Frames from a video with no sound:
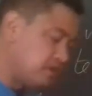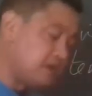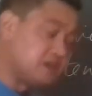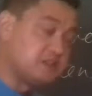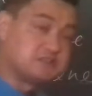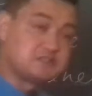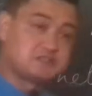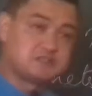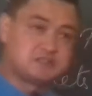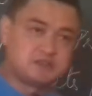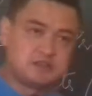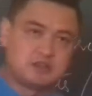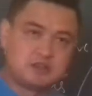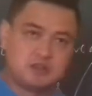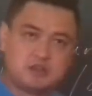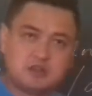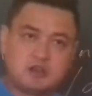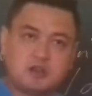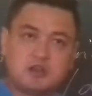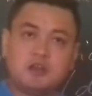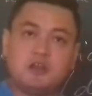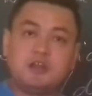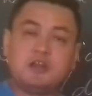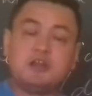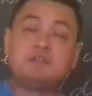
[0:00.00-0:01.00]
means?
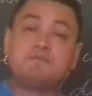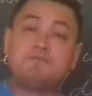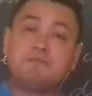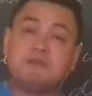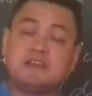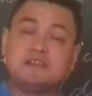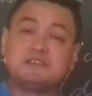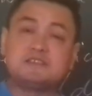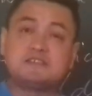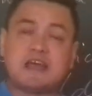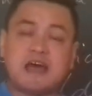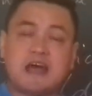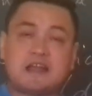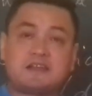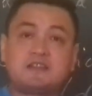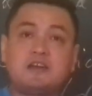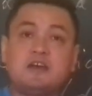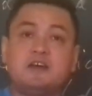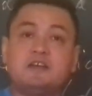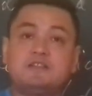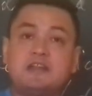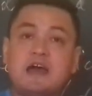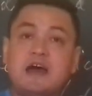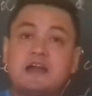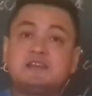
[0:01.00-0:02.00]
It means
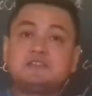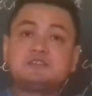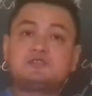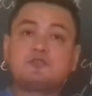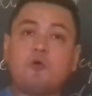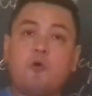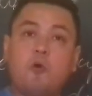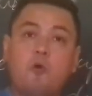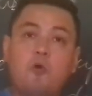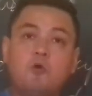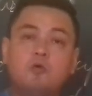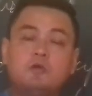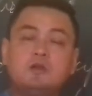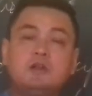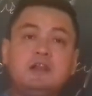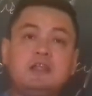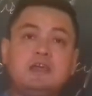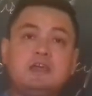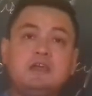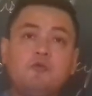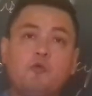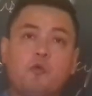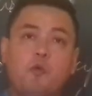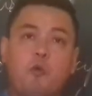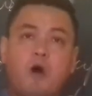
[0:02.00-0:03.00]
that there is
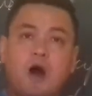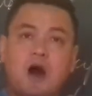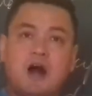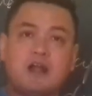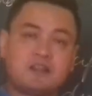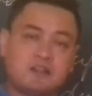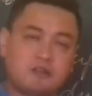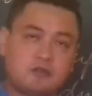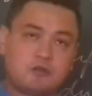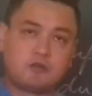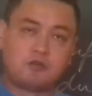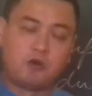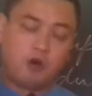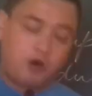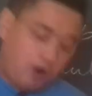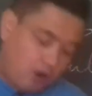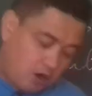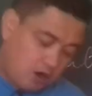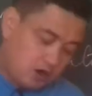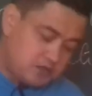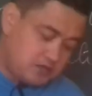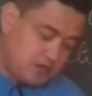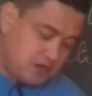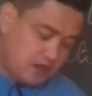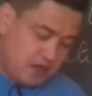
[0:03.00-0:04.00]
only one
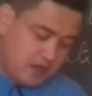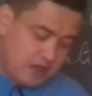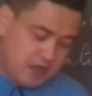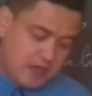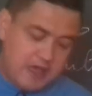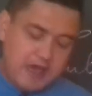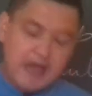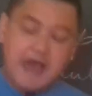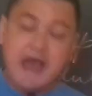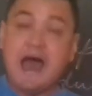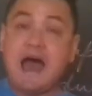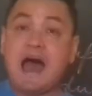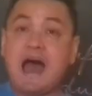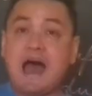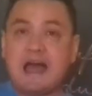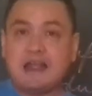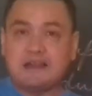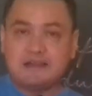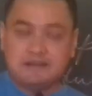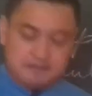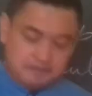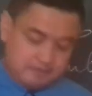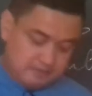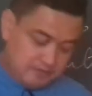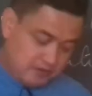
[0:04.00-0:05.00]
God
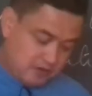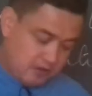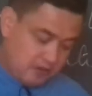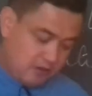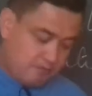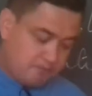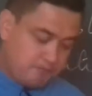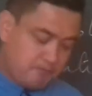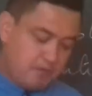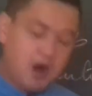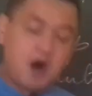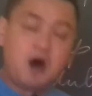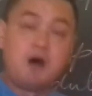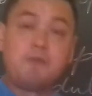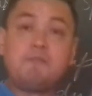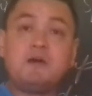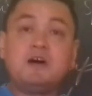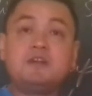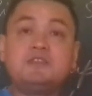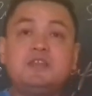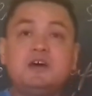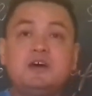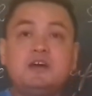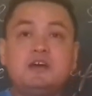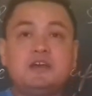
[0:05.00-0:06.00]
and
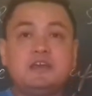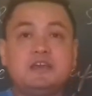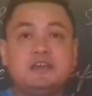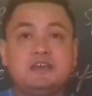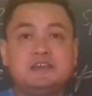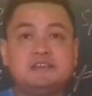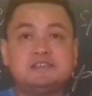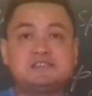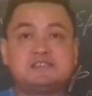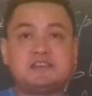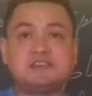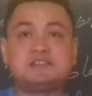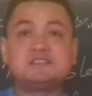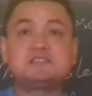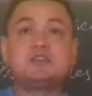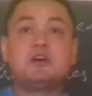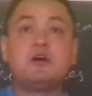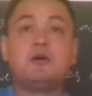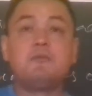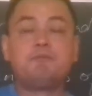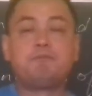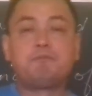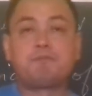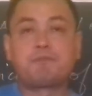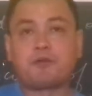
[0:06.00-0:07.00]
Muhammad is his
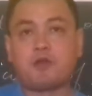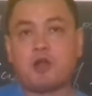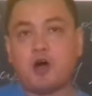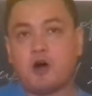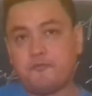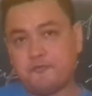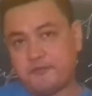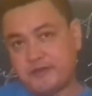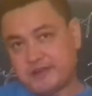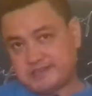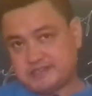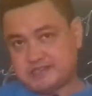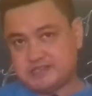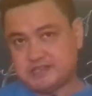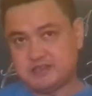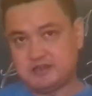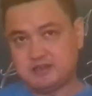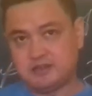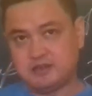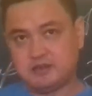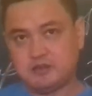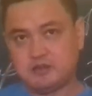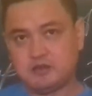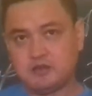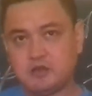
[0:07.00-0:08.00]
prophet.
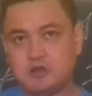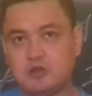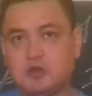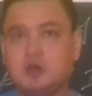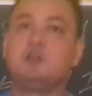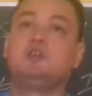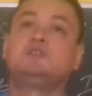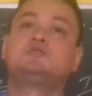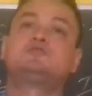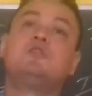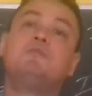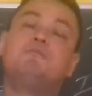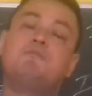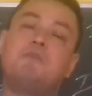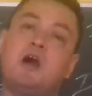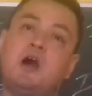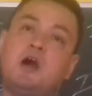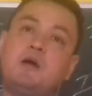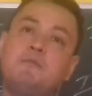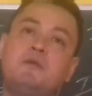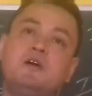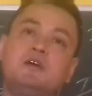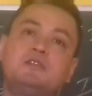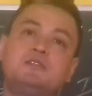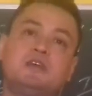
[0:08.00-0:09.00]
So
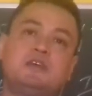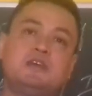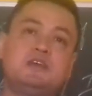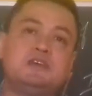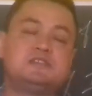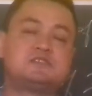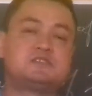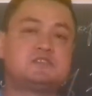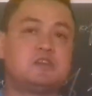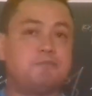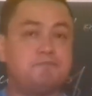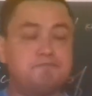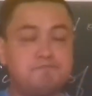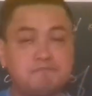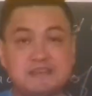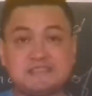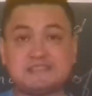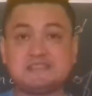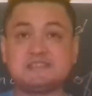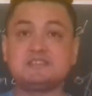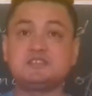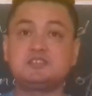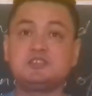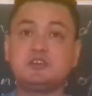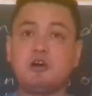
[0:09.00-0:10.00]
Muhammad is the
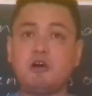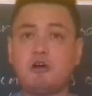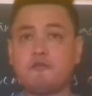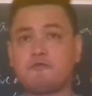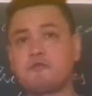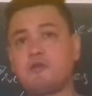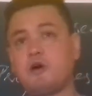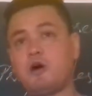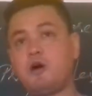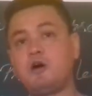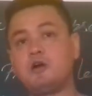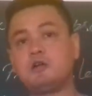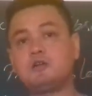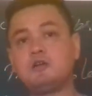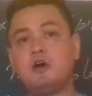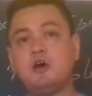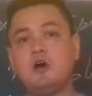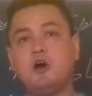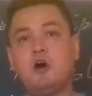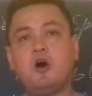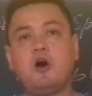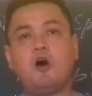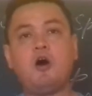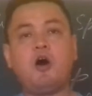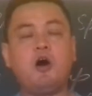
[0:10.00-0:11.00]
messenger of
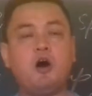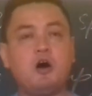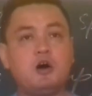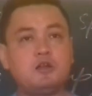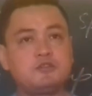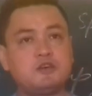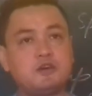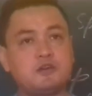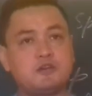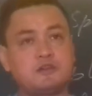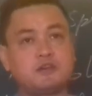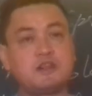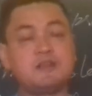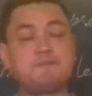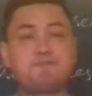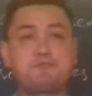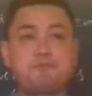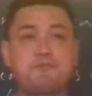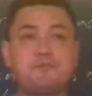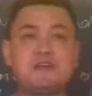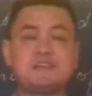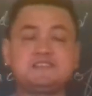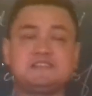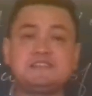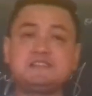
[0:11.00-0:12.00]
God or the
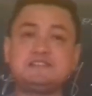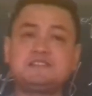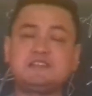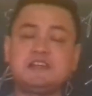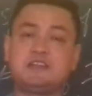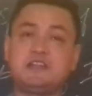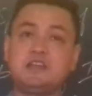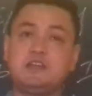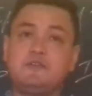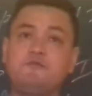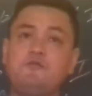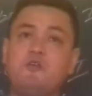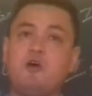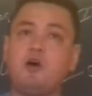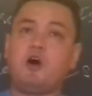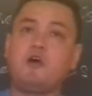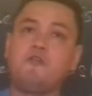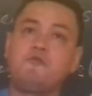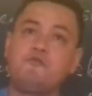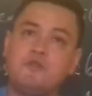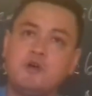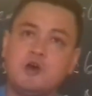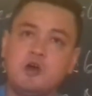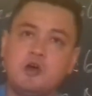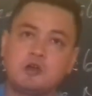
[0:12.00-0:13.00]
representative
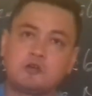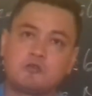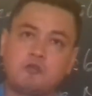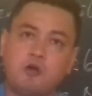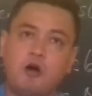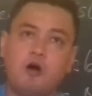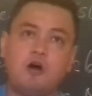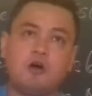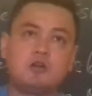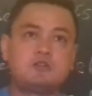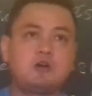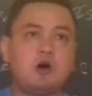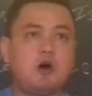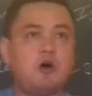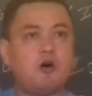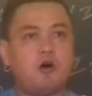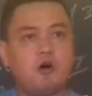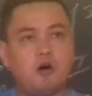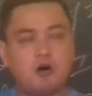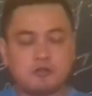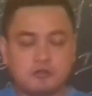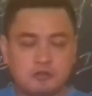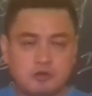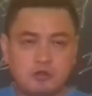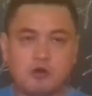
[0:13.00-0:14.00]
of God
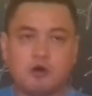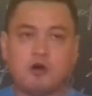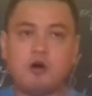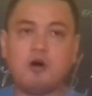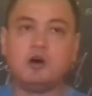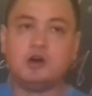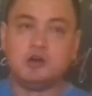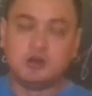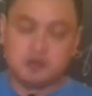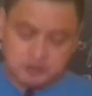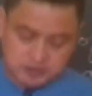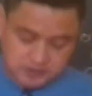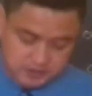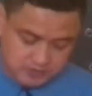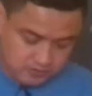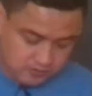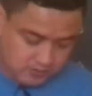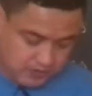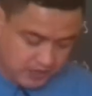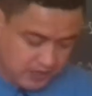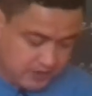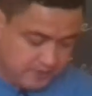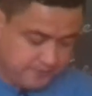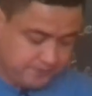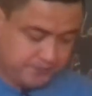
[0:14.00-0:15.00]
on earth,
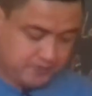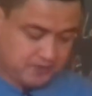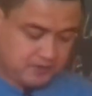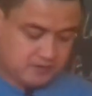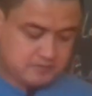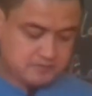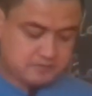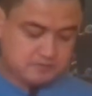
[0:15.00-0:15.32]
okay.